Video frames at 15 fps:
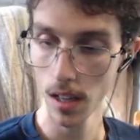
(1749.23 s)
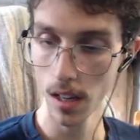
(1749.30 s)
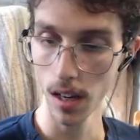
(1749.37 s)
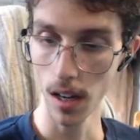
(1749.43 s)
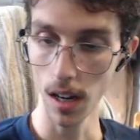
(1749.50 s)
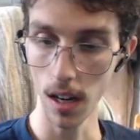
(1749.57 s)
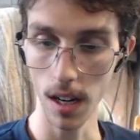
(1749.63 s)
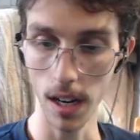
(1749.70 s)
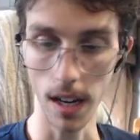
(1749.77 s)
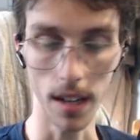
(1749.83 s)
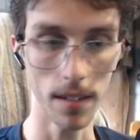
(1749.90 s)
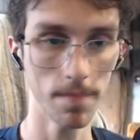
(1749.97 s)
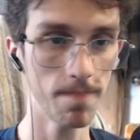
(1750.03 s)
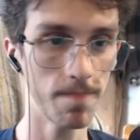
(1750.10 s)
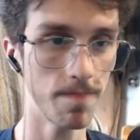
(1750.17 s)
All right.
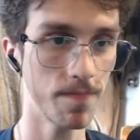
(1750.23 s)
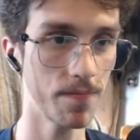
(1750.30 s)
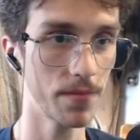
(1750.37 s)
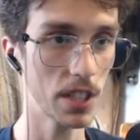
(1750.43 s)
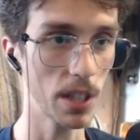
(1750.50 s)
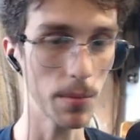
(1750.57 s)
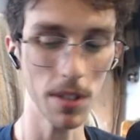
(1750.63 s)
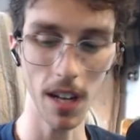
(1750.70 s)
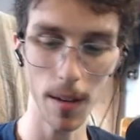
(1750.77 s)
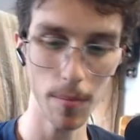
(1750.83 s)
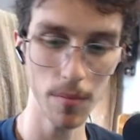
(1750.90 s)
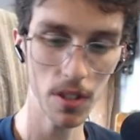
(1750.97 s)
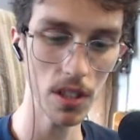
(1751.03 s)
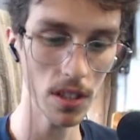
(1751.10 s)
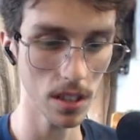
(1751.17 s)

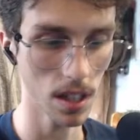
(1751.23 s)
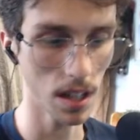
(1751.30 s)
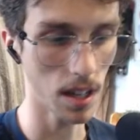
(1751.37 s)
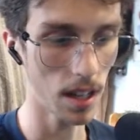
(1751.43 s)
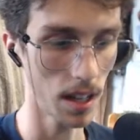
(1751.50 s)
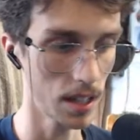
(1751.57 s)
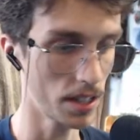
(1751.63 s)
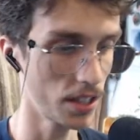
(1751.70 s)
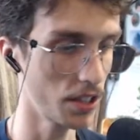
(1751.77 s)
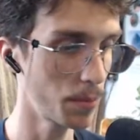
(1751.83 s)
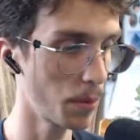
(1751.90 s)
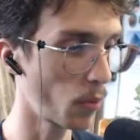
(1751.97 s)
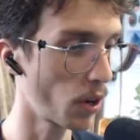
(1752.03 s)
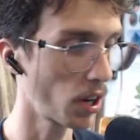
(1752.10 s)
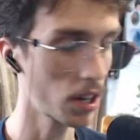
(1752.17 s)
Sometimes you've been
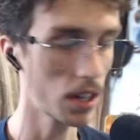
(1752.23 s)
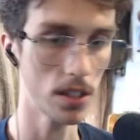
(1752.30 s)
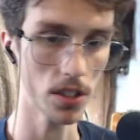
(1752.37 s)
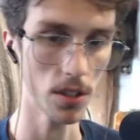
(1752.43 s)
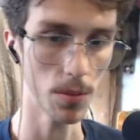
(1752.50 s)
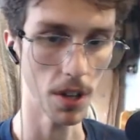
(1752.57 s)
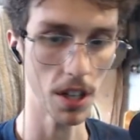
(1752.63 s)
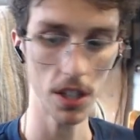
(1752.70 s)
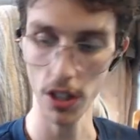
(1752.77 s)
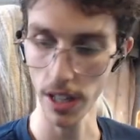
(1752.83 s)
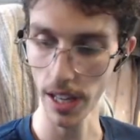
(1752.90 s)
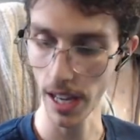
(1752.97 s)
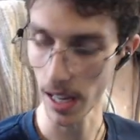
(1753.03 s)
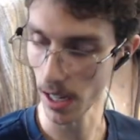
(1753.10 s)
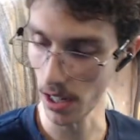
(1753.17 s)
walking so much you
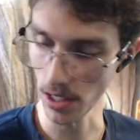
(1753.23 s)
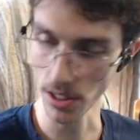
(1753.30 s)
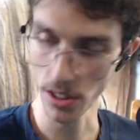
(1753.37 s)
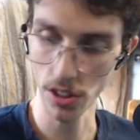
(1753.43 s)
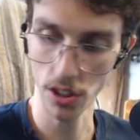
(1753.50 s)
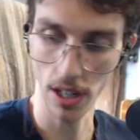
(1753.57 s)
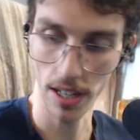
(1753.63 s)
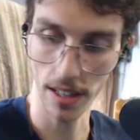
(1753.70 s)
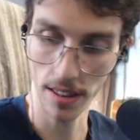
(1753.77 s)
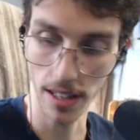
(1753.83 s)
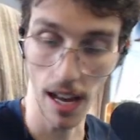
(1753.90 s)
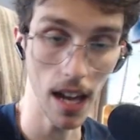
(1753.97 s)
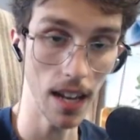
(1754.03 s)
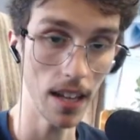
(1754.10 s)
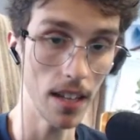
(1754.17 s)
can't concentrate. That
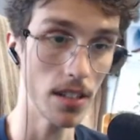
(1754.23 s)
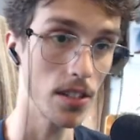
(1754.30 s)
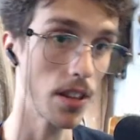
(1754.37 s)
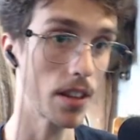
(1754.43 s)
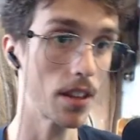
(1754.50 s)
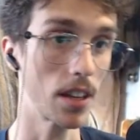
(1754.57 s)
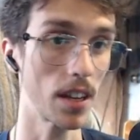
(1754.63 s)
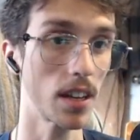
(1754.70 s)
is a thing.